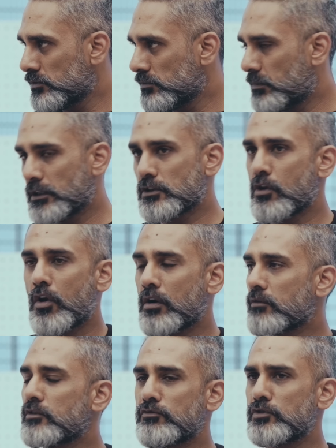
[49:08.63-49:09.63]
But there's a lot
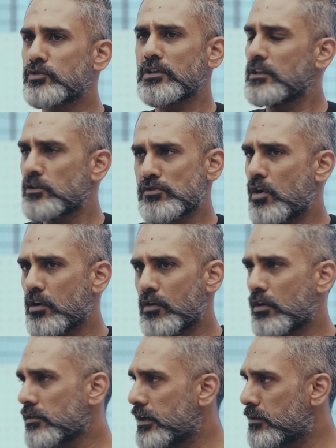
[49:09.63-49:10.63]
of confusion and there's not a
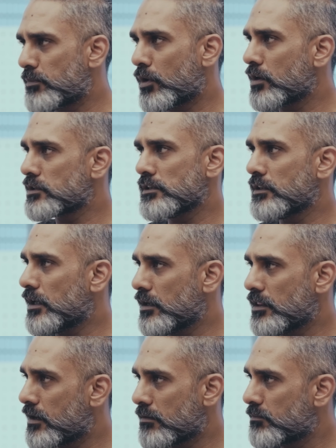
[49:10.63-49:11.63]
lot of great products in there
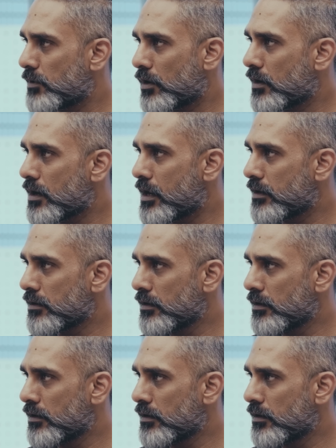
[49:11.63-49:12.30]
in that product line.